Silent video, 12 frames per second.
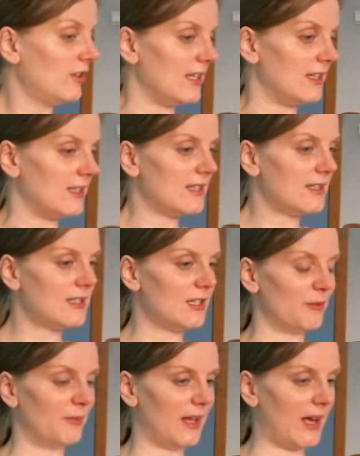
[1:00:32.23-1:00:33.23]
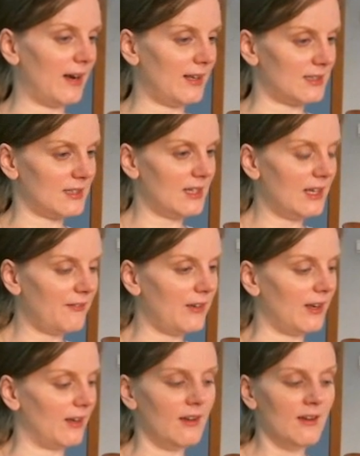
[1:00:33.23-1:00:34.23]
system that is
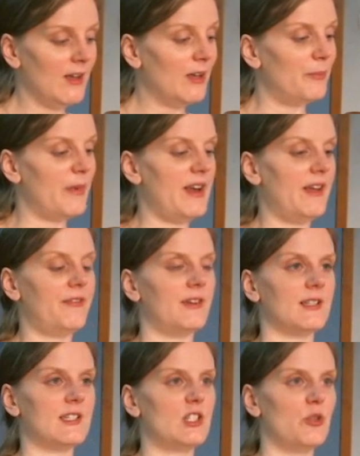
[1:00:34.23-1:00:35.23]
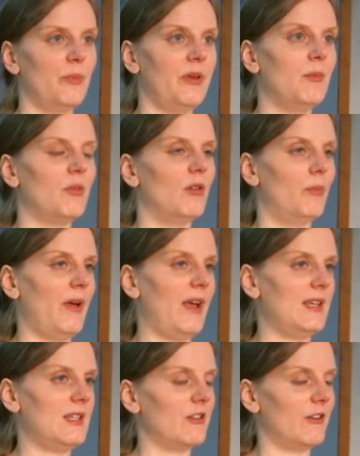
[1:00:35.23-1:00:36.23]
giving benefits to people
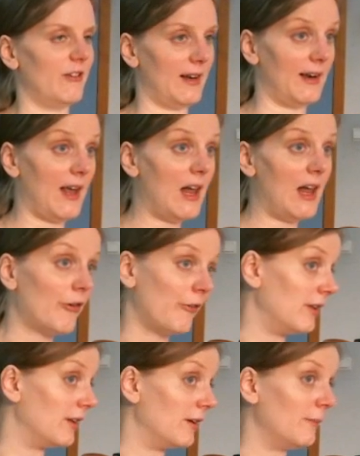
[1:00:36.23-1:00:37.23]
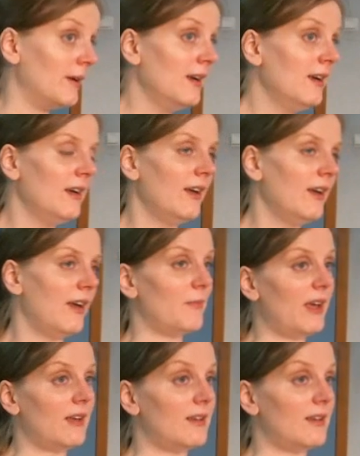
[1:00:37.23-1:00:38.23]
based on an algorithm,
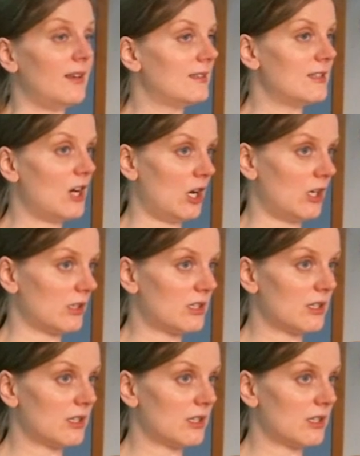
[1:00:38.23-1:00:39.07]
it is not